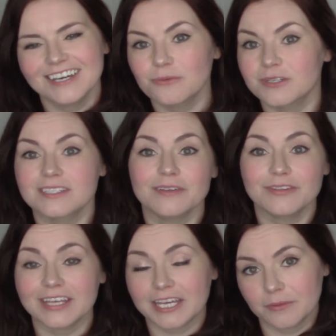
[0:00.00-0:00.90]
wasn't even
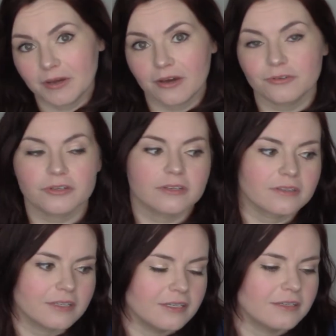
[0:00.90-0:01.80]
thinking about
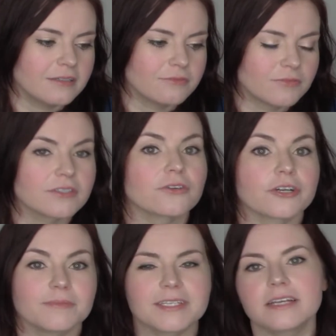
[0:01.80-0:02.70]
the, the
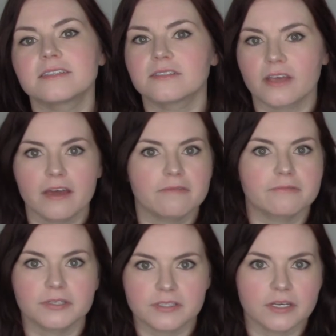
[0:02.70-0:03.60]
circumstances
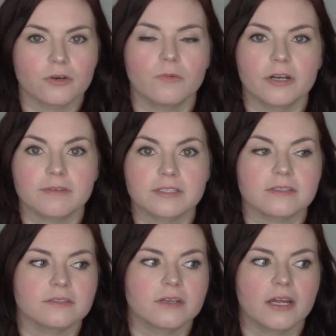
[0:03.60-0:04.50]
every single one of
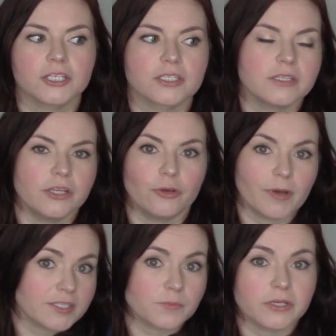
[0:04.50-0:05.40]
us, not just in the U
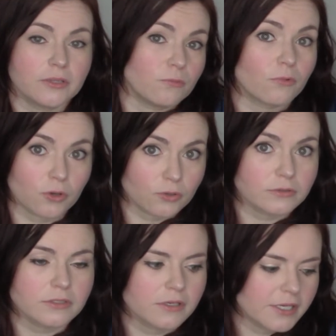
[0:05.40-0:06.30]
S, but in the
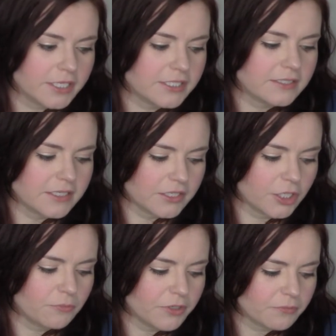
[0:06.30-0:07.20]
world, is
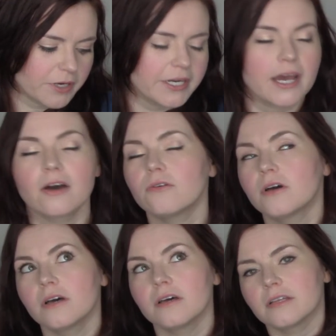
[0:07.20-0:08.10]
dealing with right now.
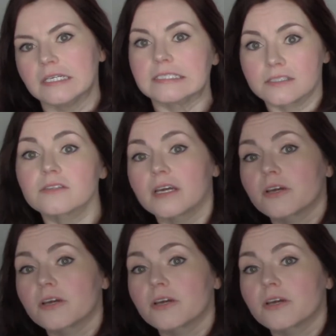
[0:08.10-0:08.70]
It's like a